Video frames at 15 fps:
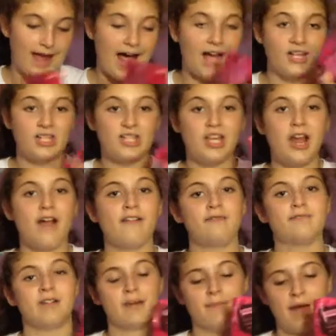Lash
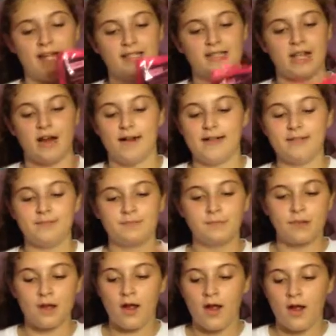Mascara.
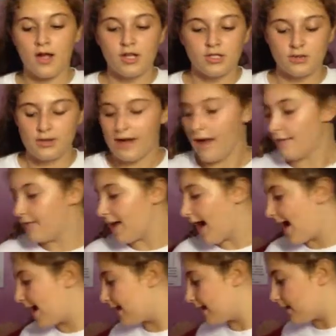So I have
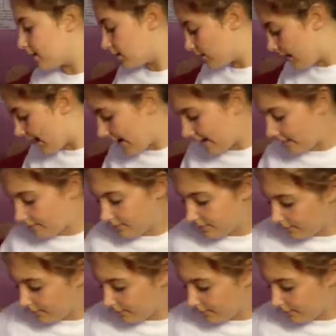that, and I also have,